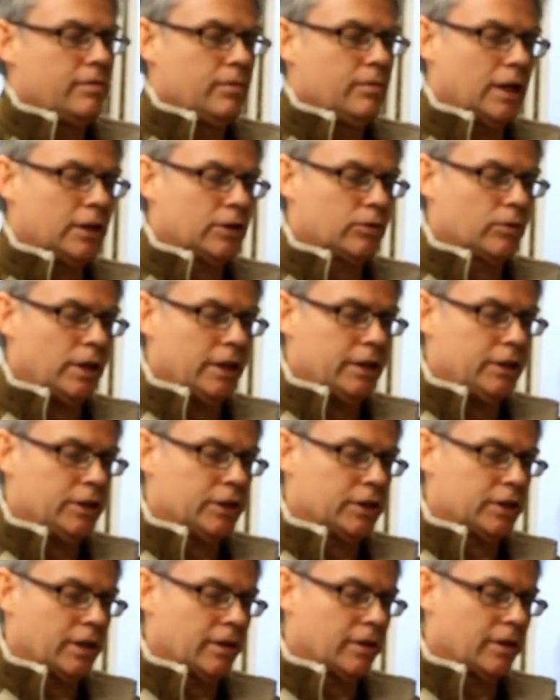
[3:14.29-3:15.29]
that's really
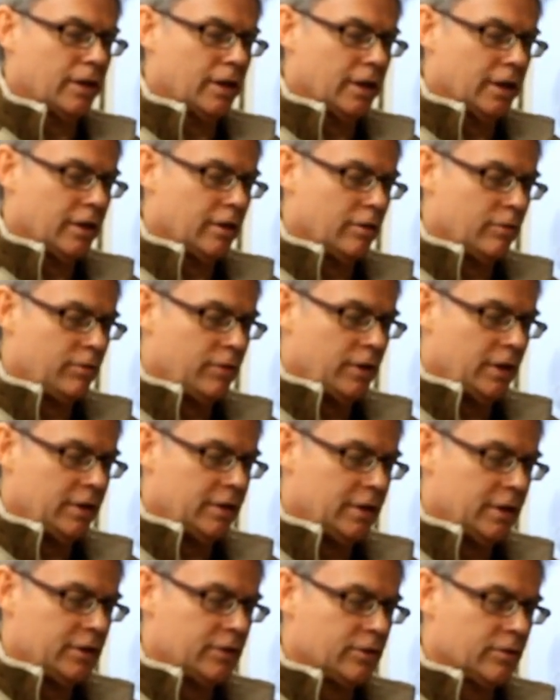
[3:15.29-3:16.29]
just so that I can
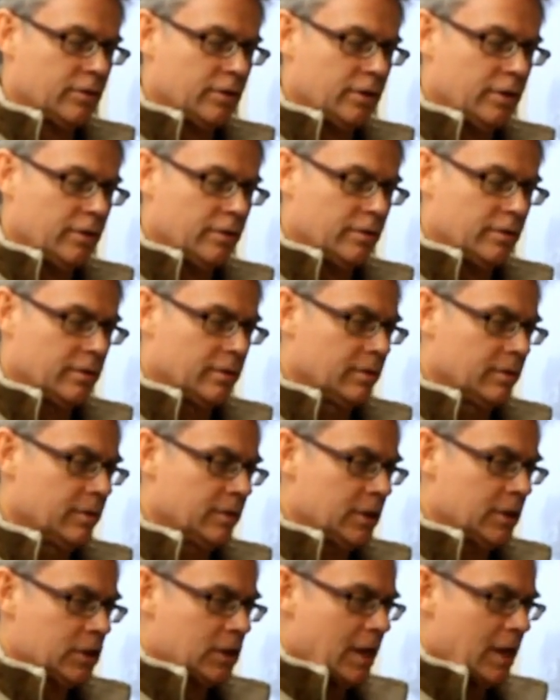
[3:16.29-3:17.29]
feed this through
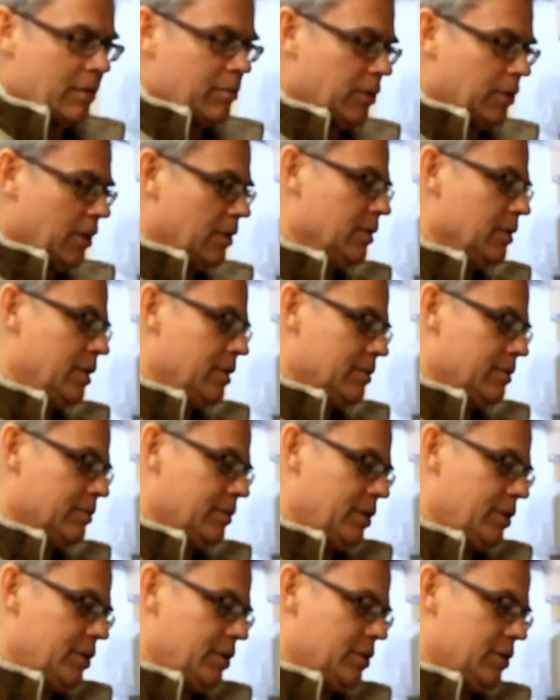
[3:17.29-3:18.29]
the slab roller,
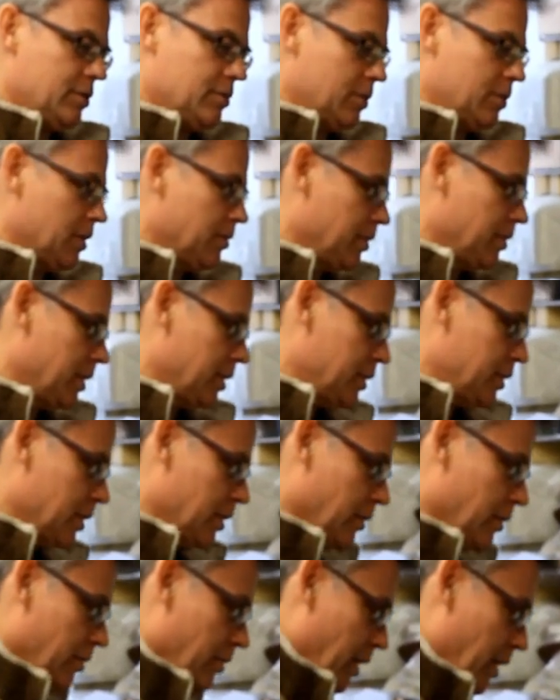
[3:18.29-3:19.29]
which is what I'm going to
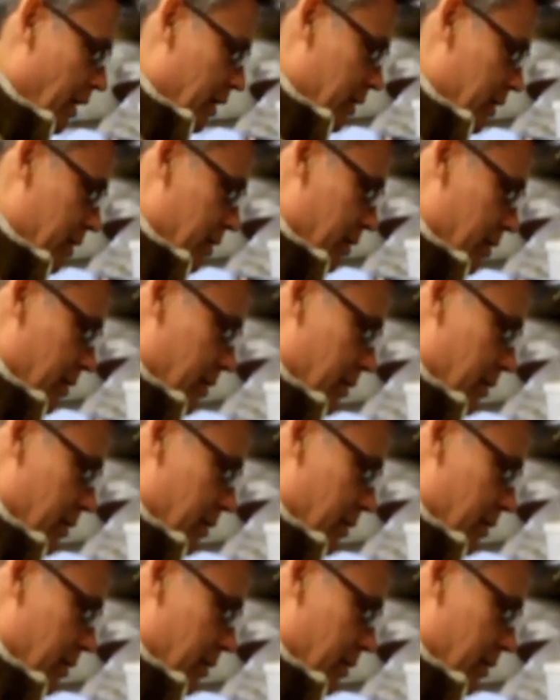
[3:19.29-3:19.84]
show you next.